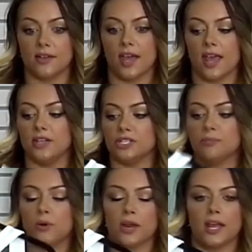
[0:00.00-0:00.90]
okay, and
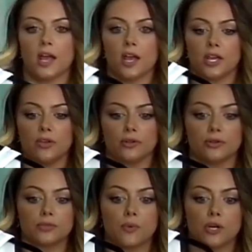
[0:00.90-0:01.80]
just putting a cute
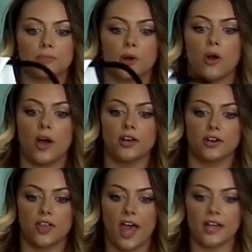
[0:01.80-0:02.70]
little sports bra
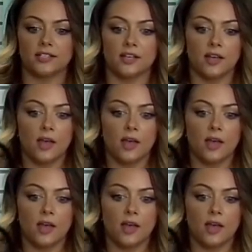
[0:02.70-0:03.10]
under that.